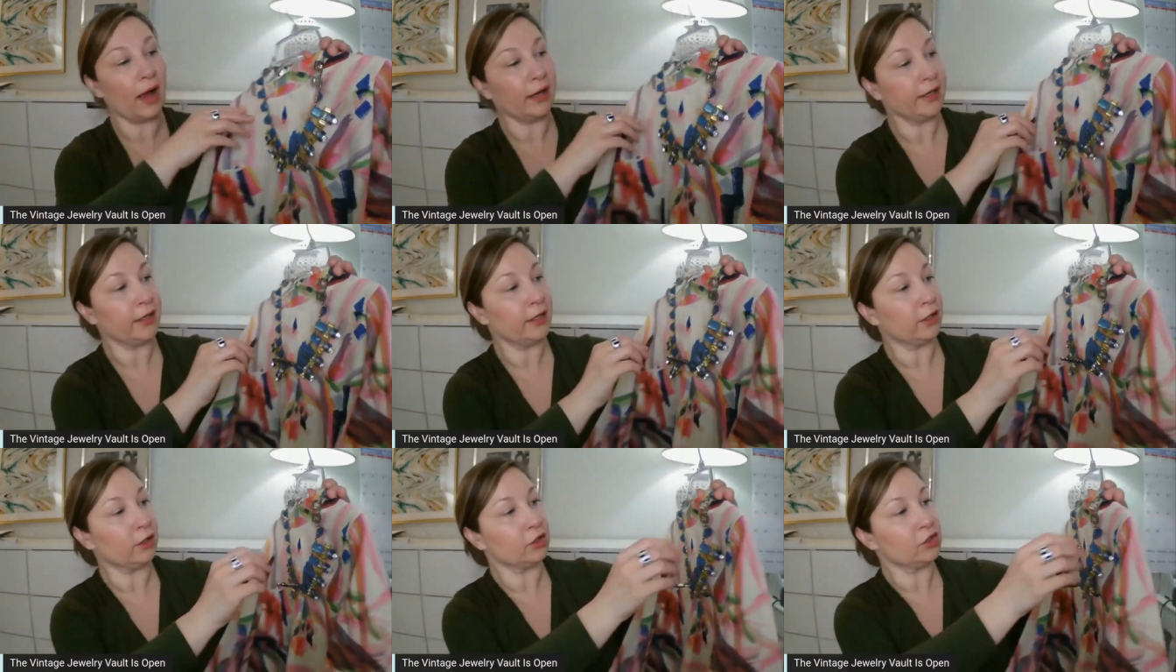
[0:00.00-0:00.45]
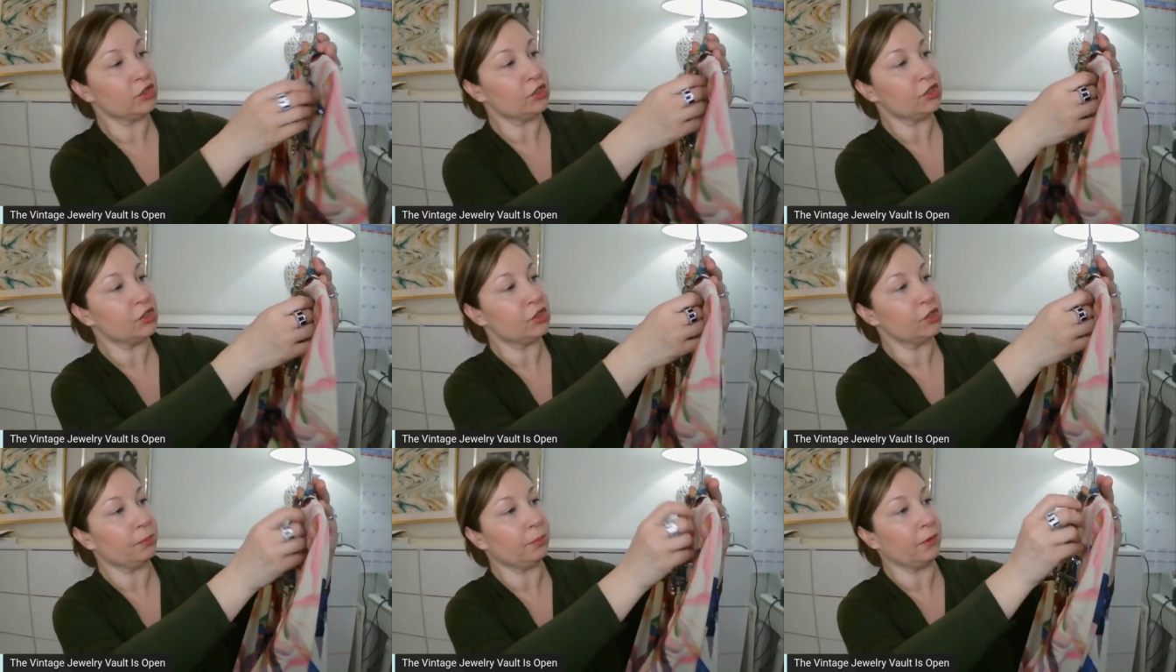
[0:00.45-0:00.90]
out of here
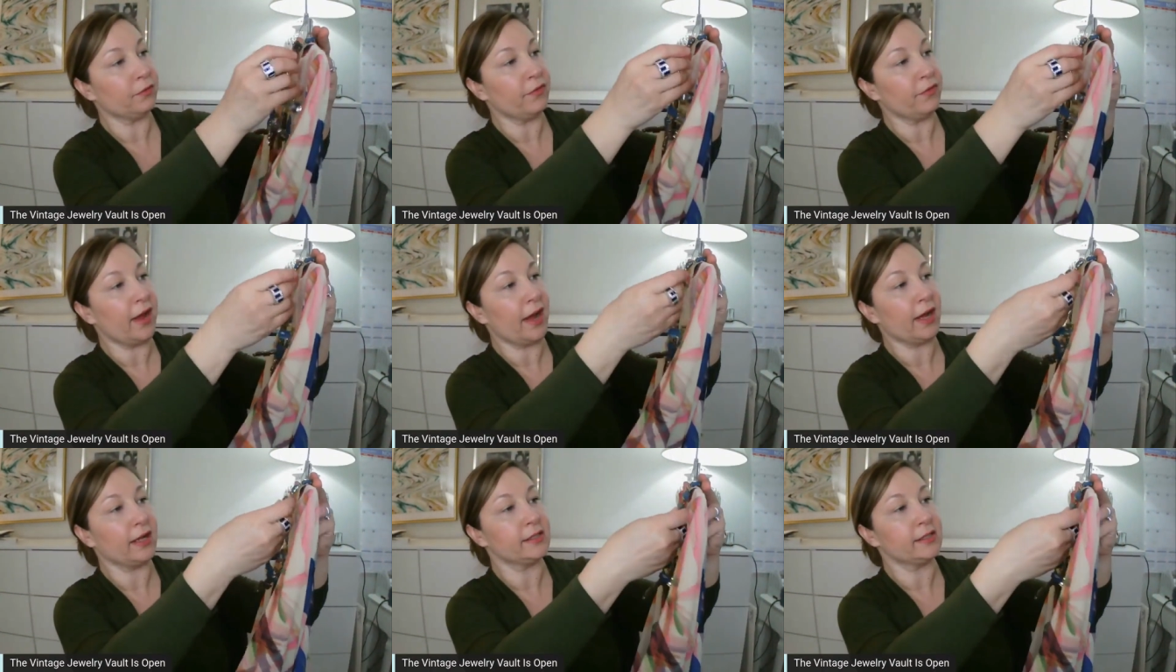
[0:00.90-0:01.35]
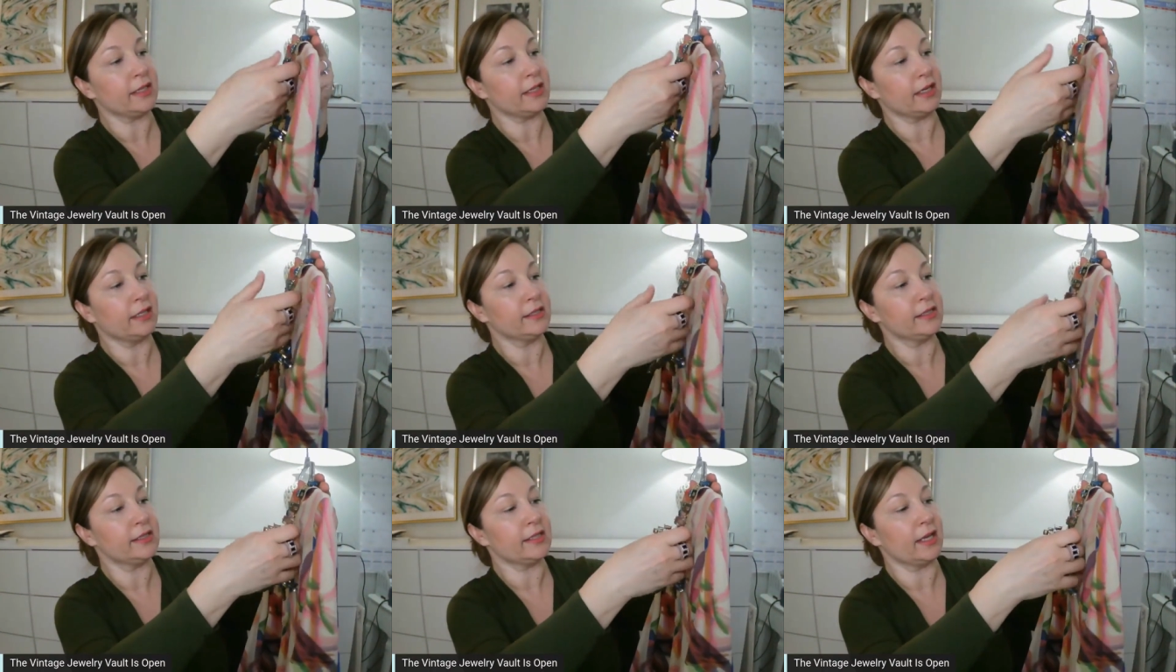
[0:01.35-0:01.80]
super fast
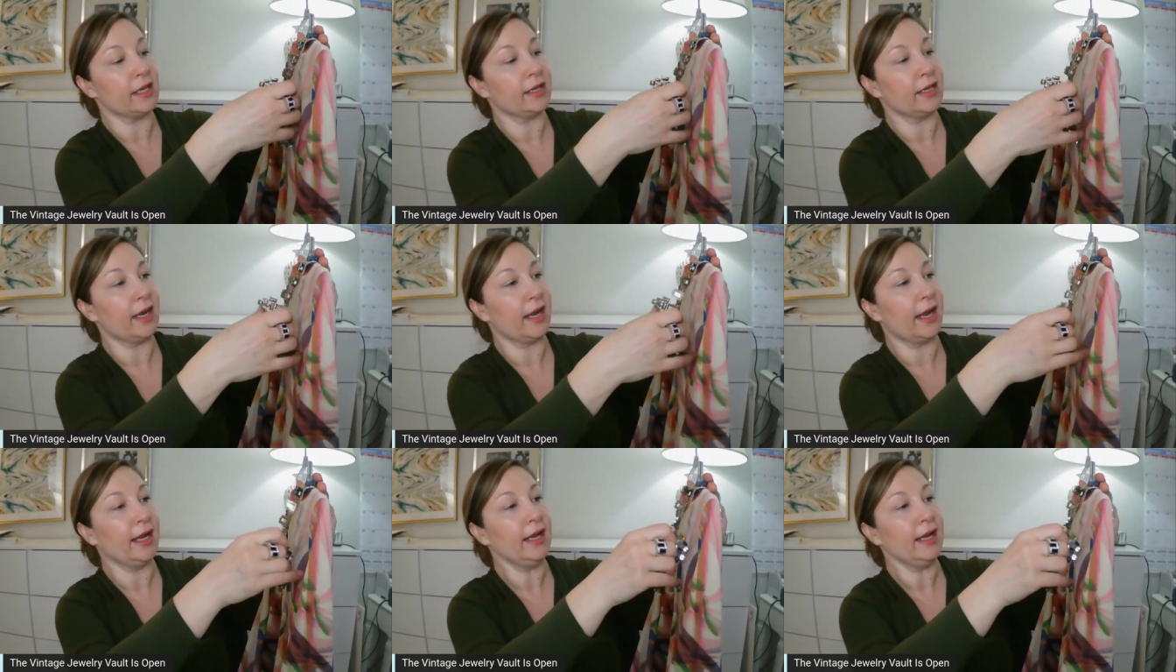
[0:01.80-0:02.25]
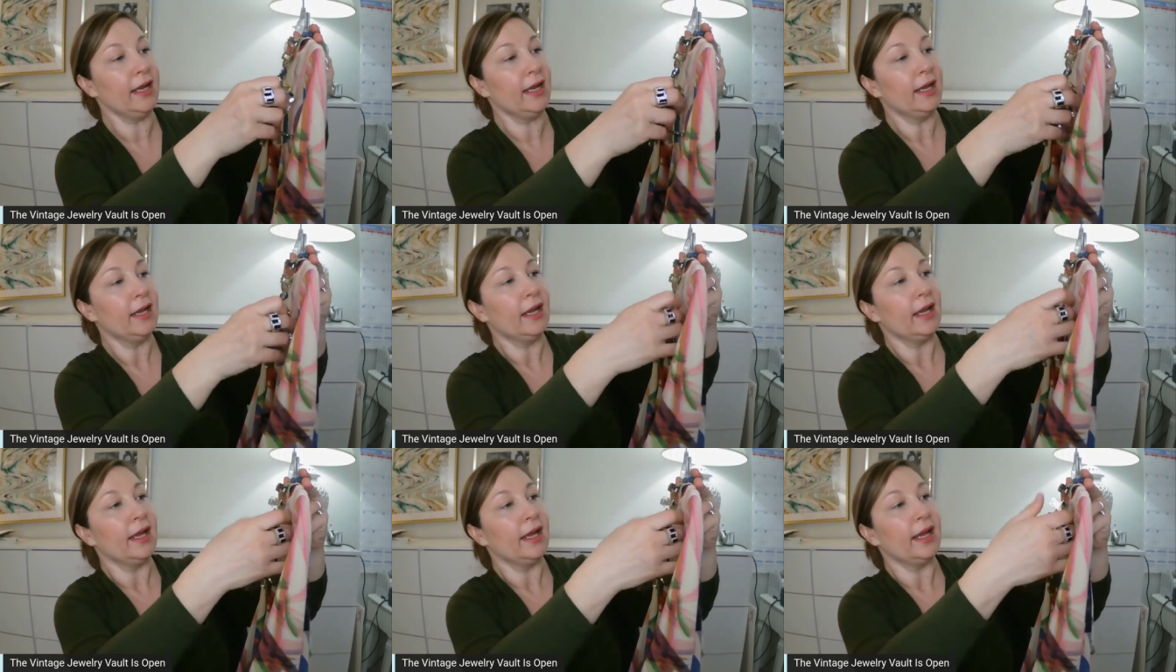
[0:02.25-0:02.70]
on Sunday.
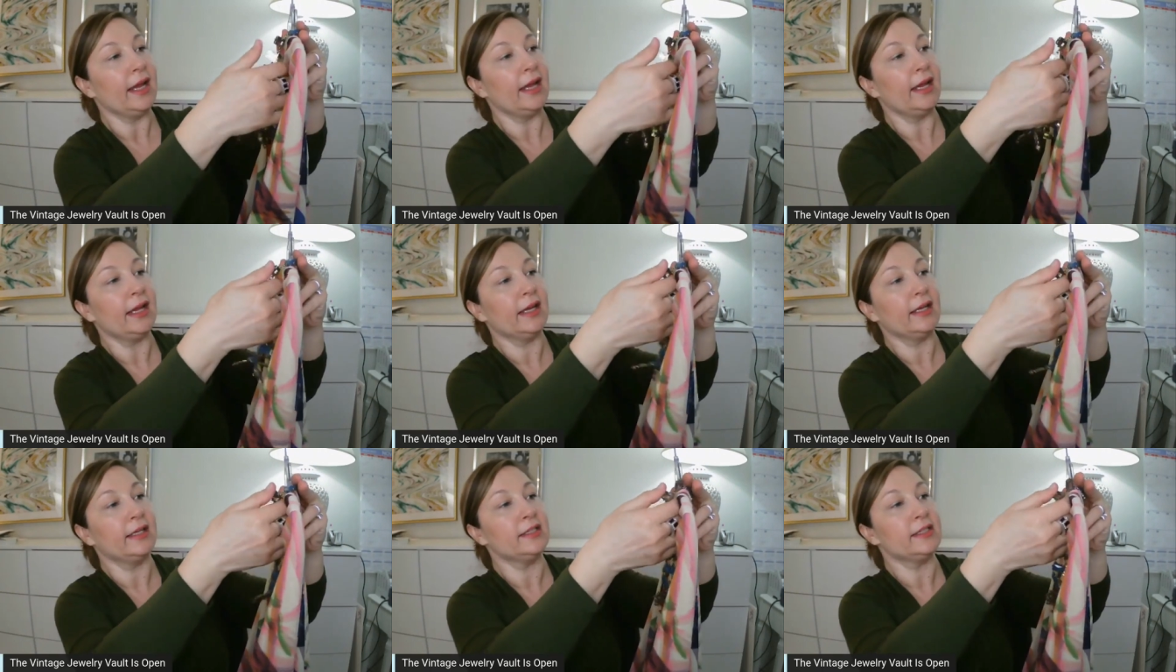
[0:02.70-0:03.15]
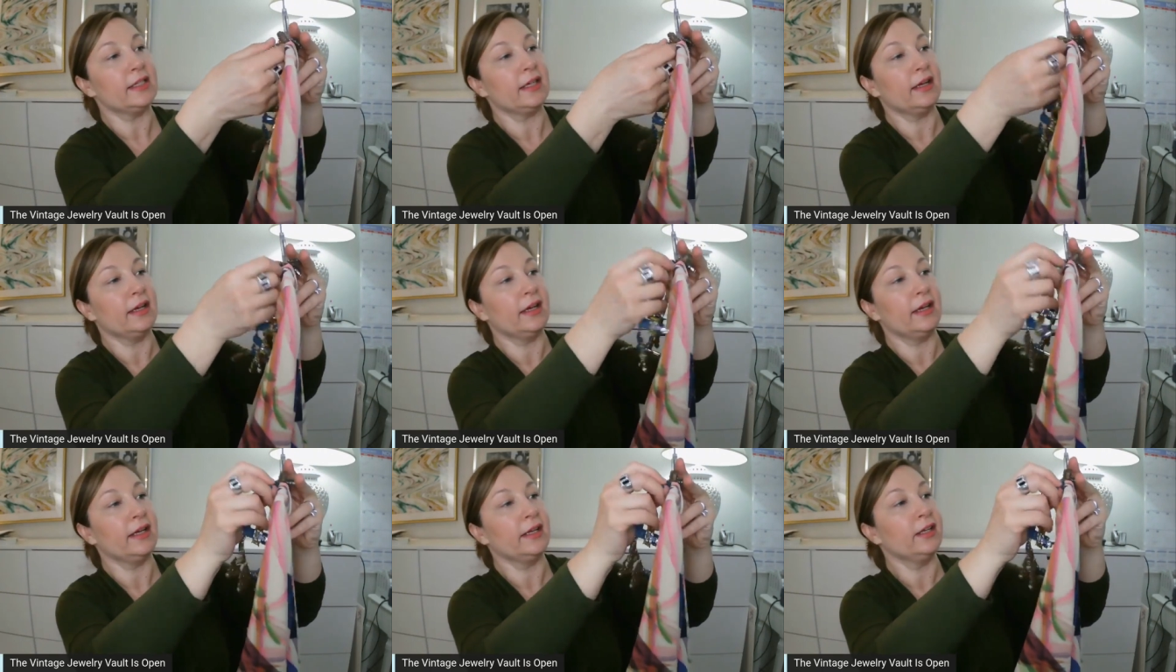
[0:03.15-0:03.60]
And,
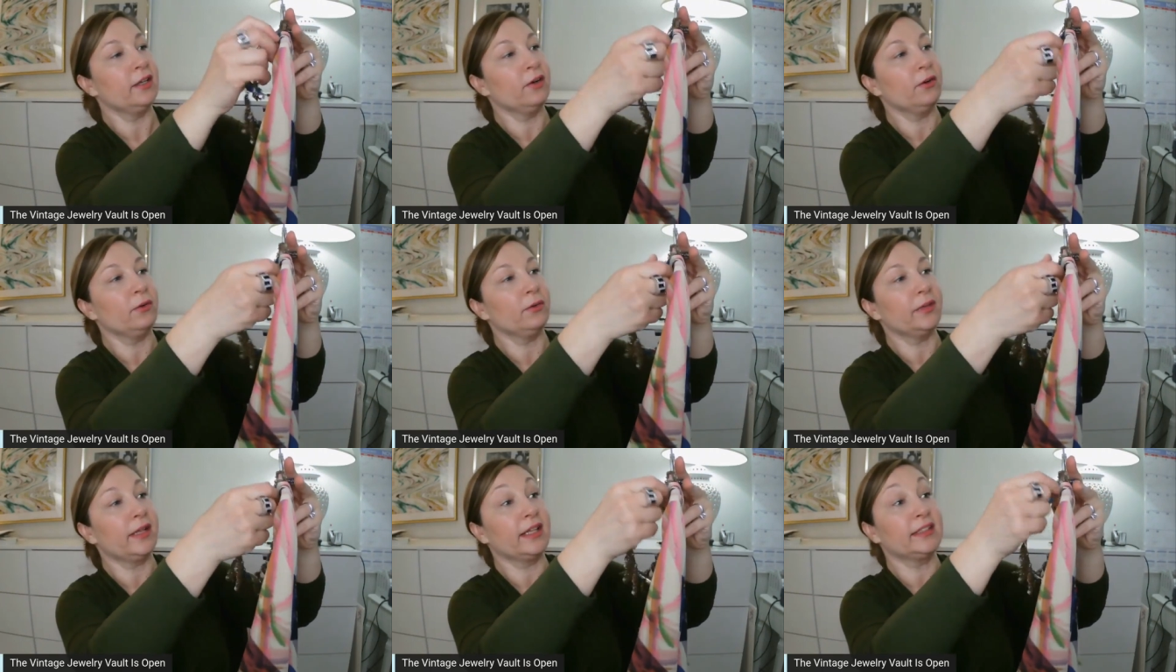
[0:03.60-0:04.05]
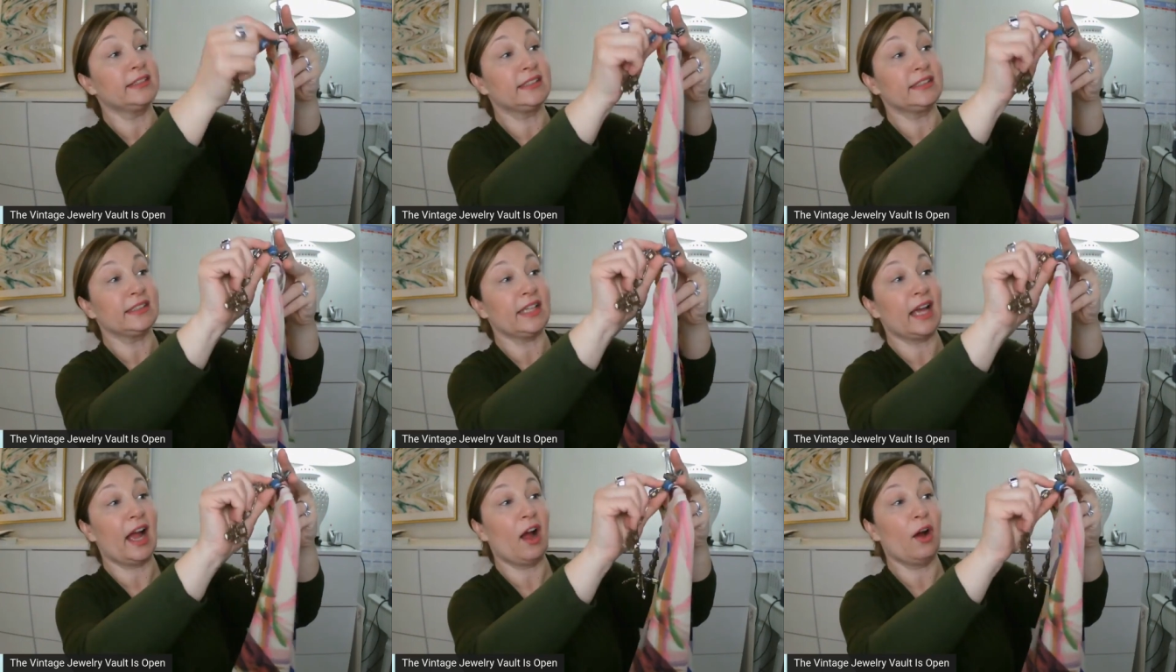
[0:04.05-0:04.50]
uh, you know, that's
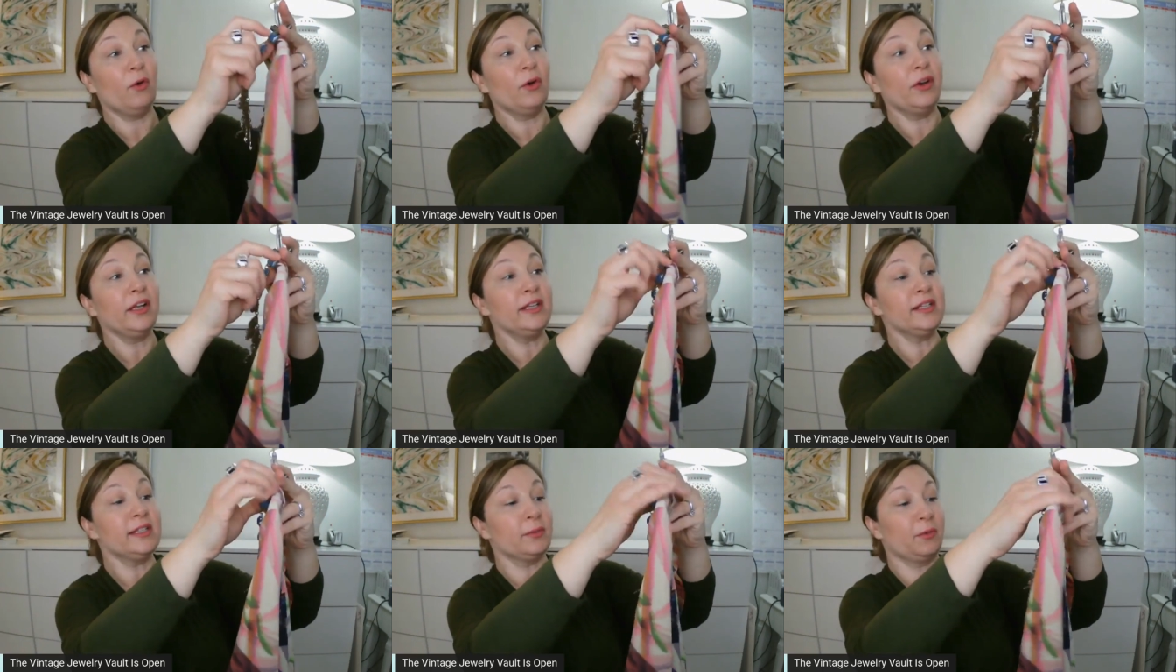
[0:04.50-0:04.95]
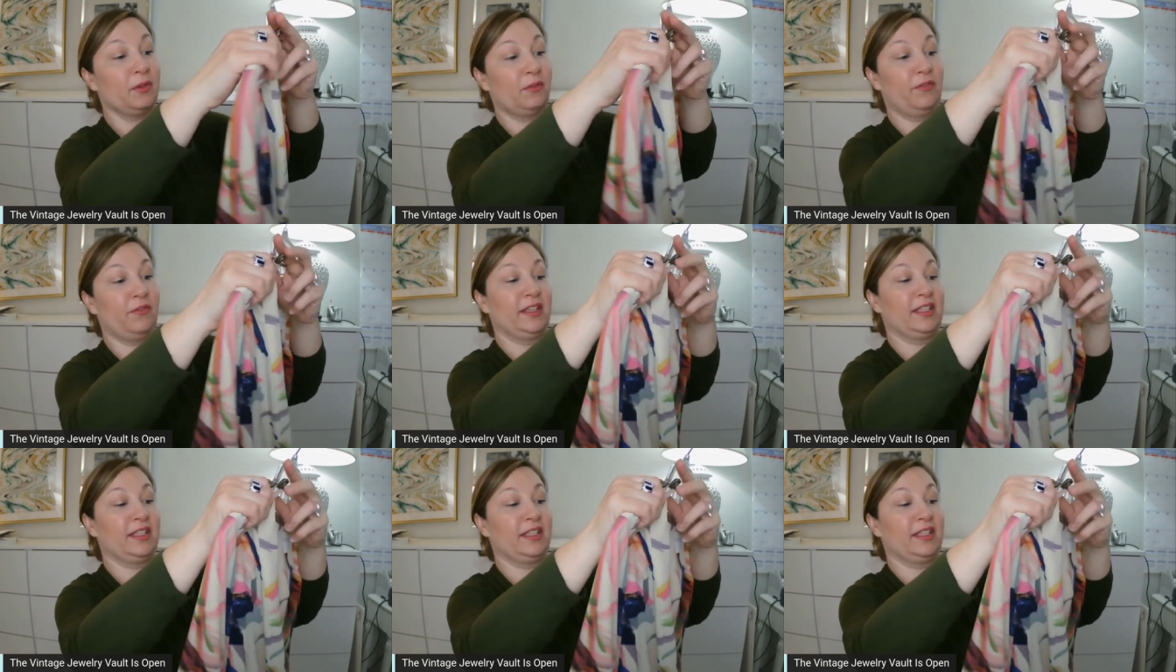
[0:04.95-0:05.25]
how it is with